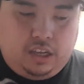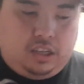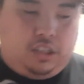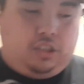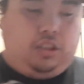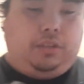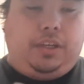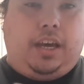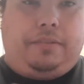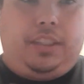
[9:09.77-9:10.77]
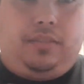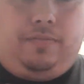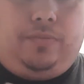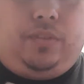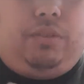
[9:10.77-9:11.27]
so there we have it.
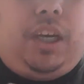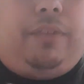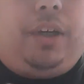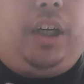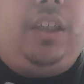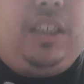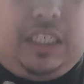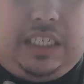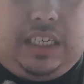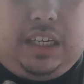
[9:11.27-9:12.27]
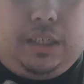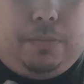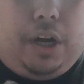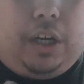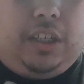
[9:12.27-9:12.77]
We have our 6
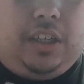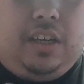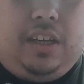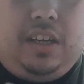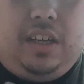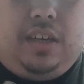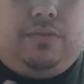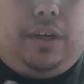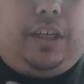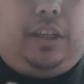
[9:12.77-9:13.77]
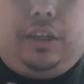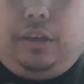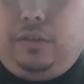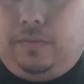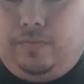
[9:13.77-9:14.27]
burgers ready to go.